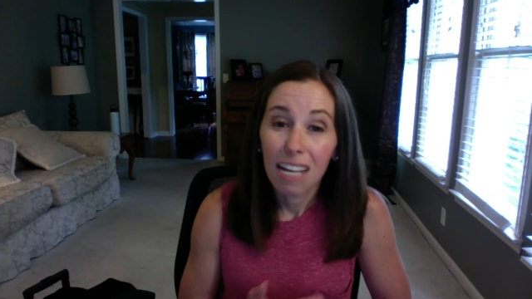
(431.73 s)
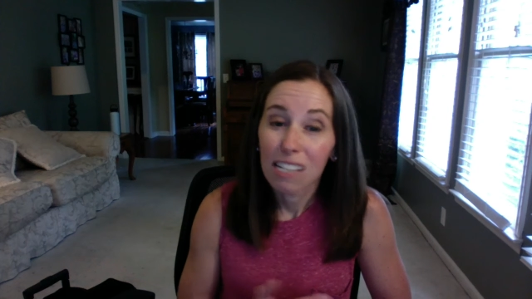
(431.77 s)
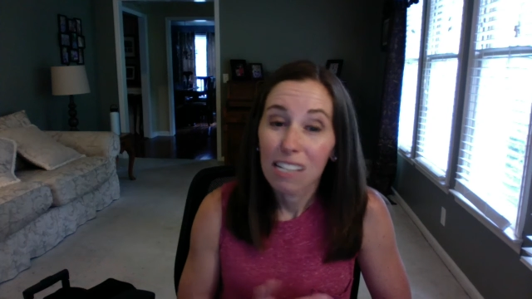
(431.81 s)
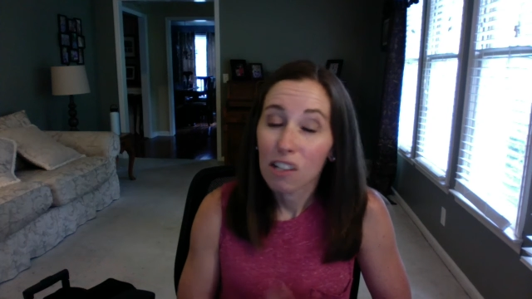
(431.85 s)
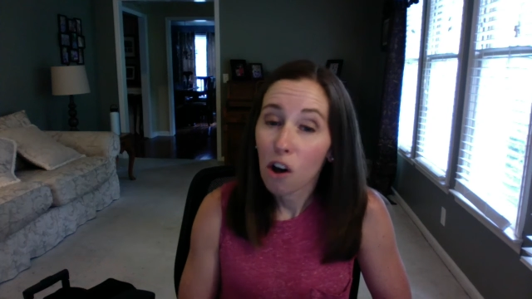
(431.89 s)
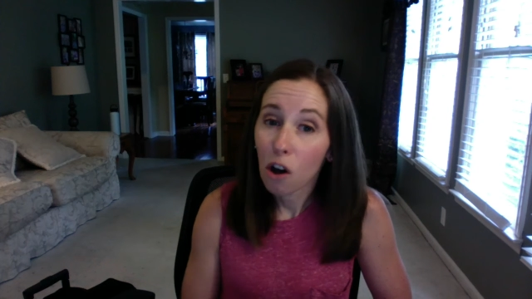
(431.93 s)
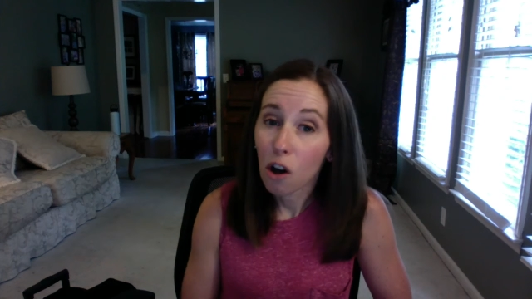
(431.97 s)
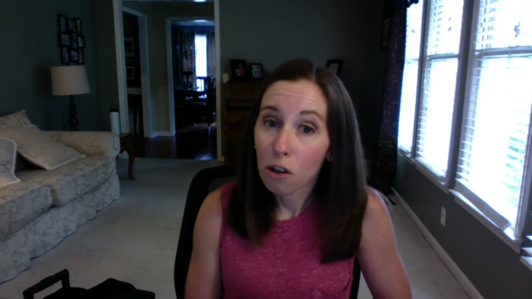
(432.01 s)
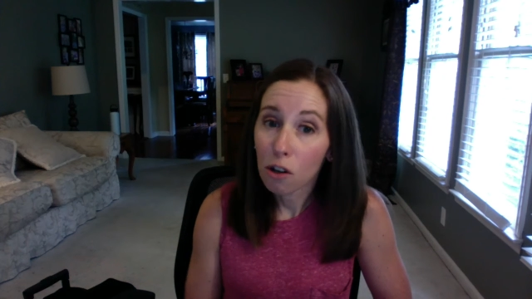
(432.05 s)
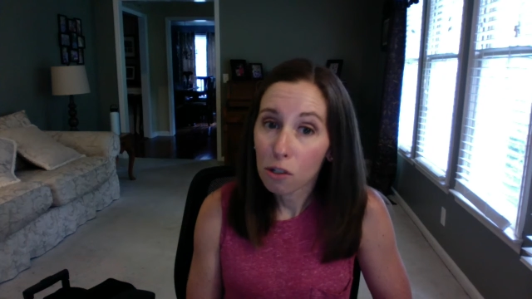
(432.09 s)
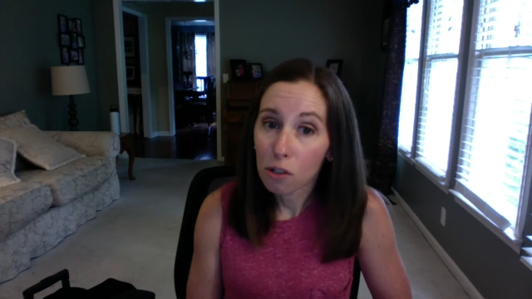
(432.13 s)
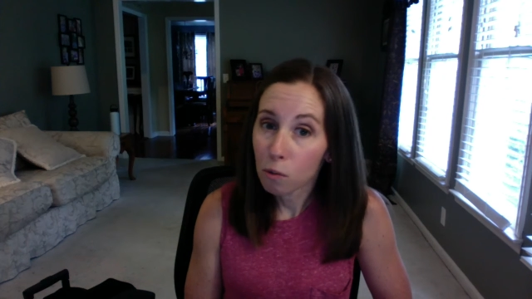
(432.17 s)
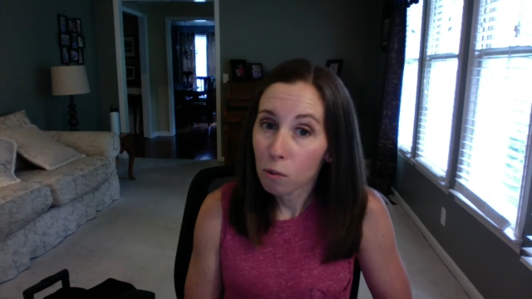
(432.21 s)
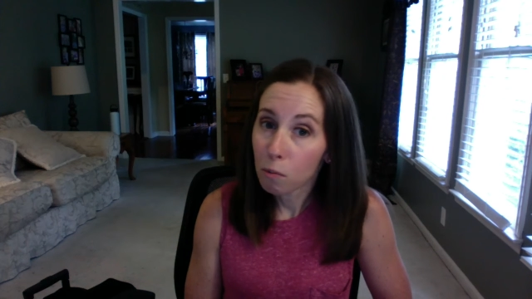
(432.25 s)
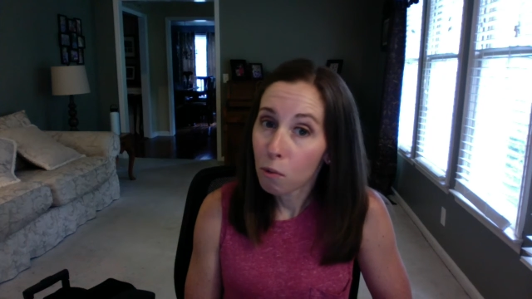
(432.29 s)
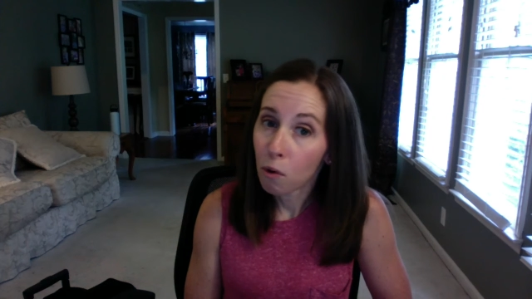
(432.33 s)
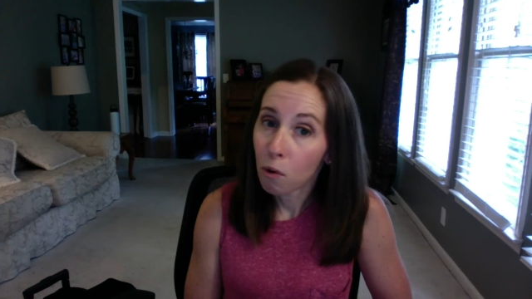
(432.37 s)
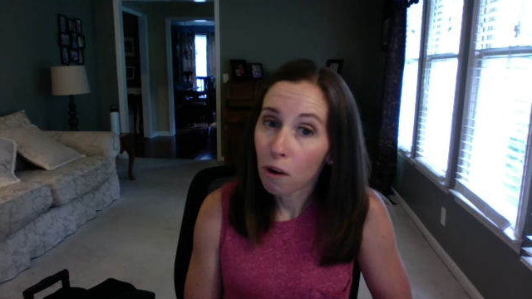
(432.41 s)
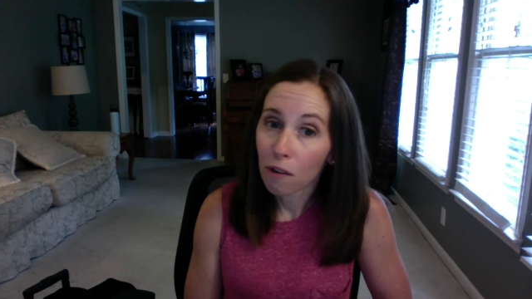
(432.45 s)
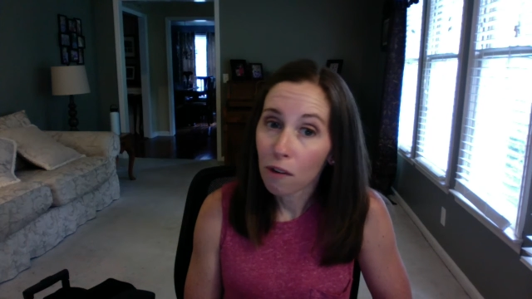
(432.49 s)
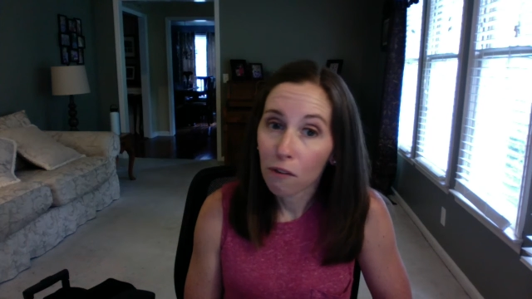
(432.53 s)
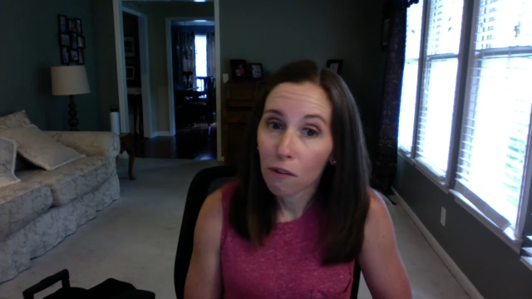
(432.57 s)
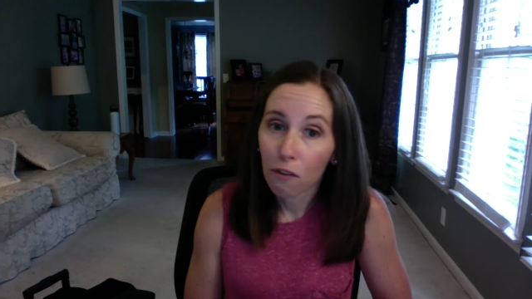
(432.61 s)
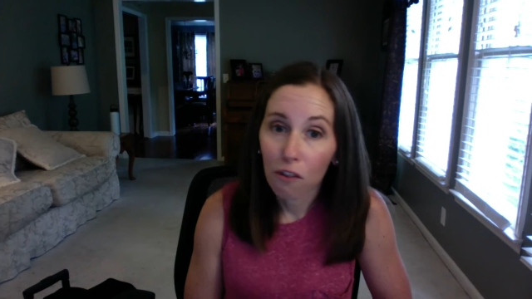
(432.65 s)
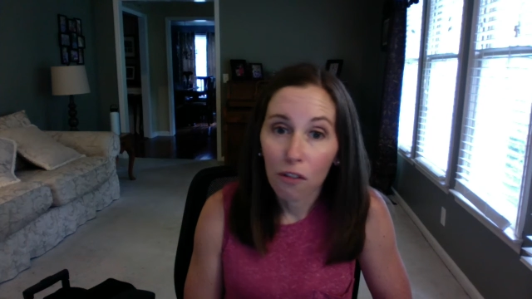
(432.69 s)
Also
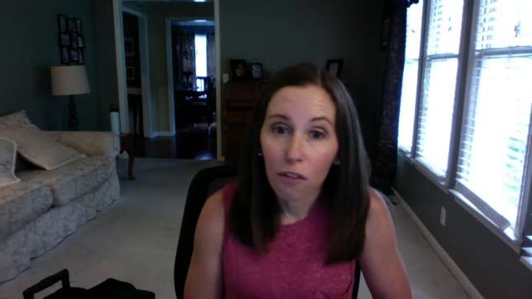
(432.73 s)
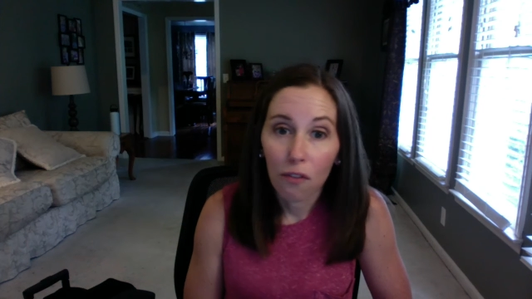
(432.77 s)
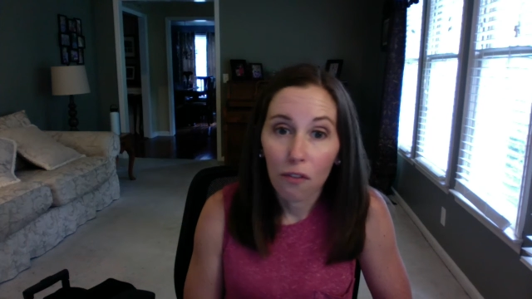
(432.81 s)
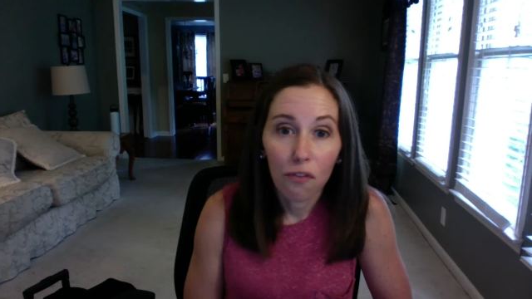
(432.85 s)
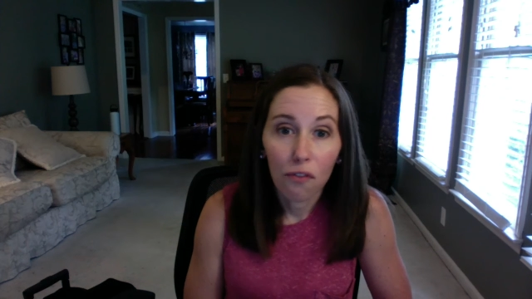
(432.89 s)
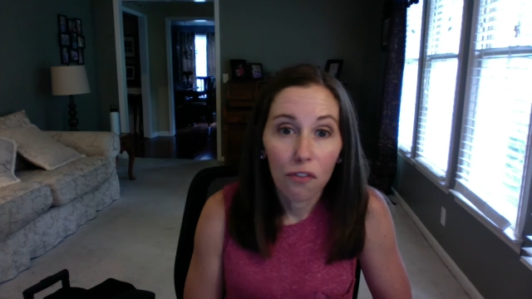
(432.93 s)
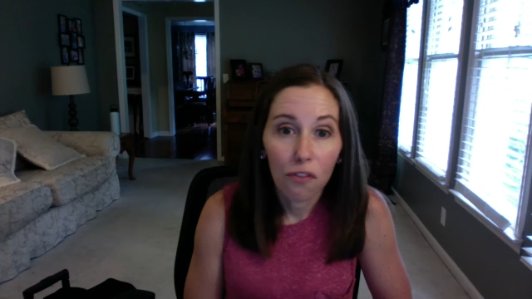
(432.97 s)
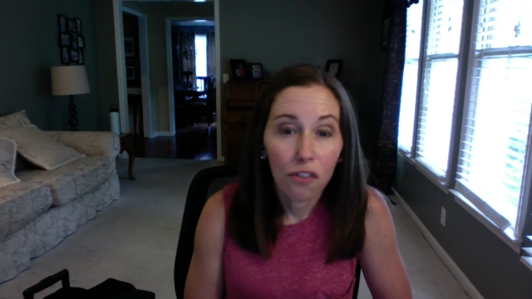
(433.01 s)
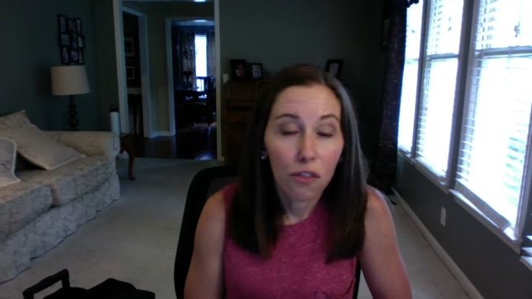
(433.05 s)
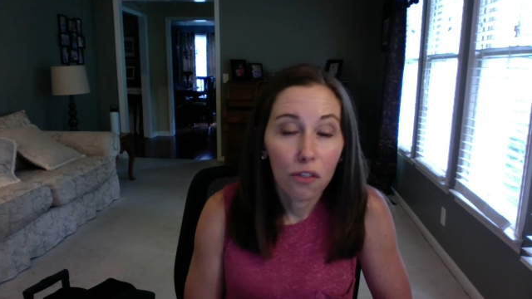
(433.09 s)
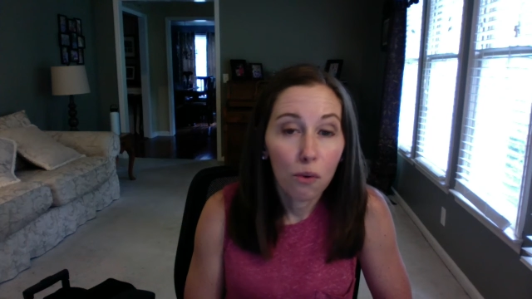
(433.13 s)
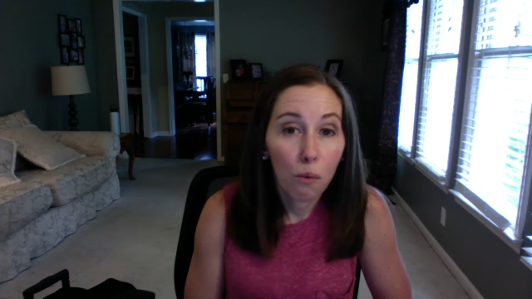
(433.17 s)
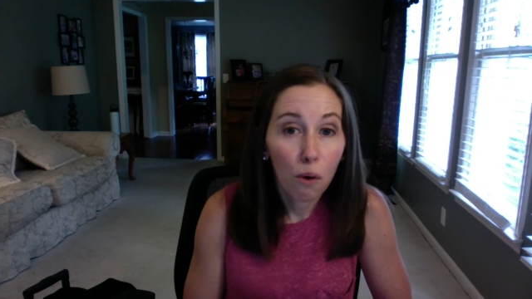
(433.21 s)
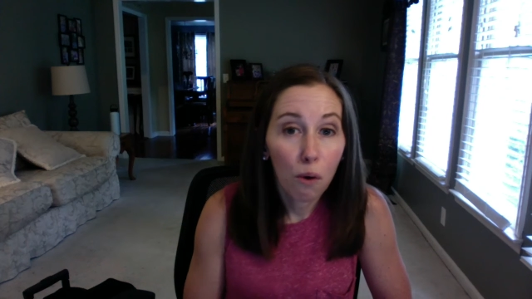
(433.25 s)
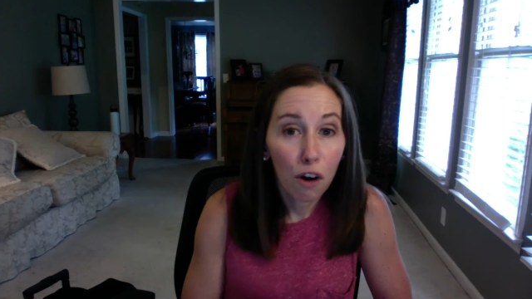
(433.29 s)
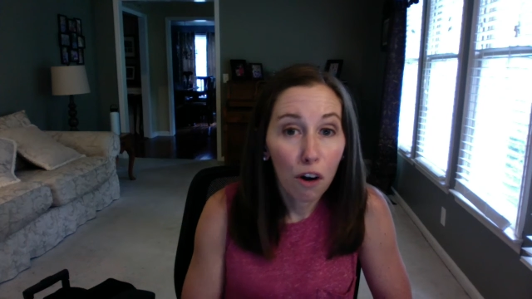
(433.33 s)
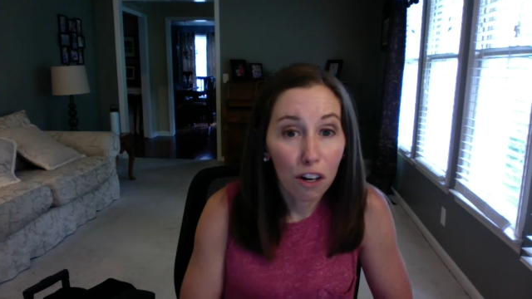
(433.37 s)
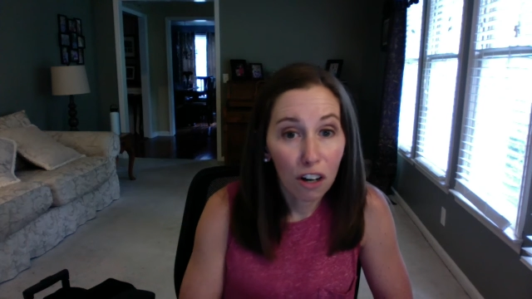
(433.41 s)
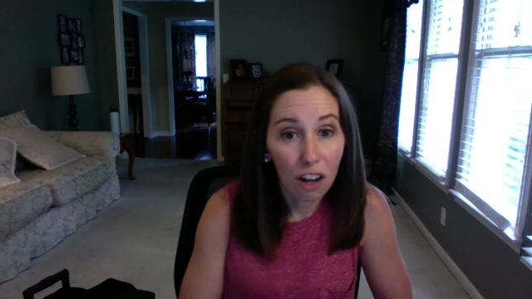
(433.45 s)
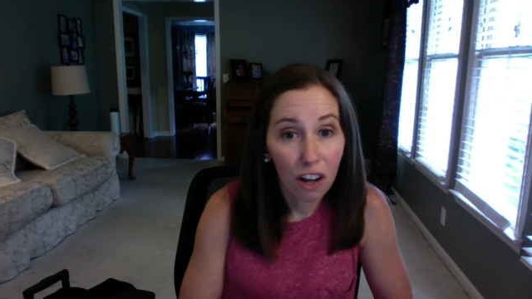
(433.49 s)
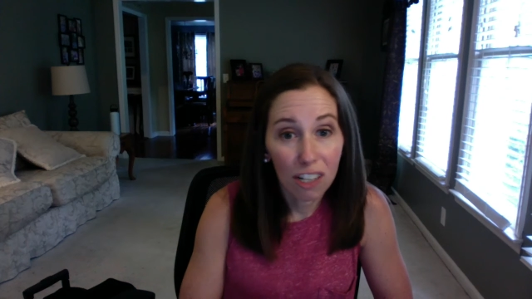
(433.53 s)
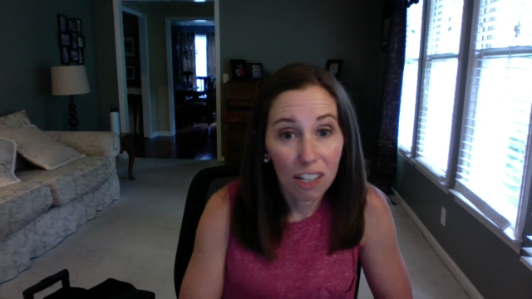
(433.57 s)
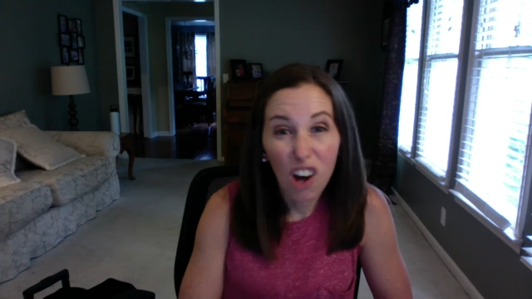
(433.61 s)
important for the work not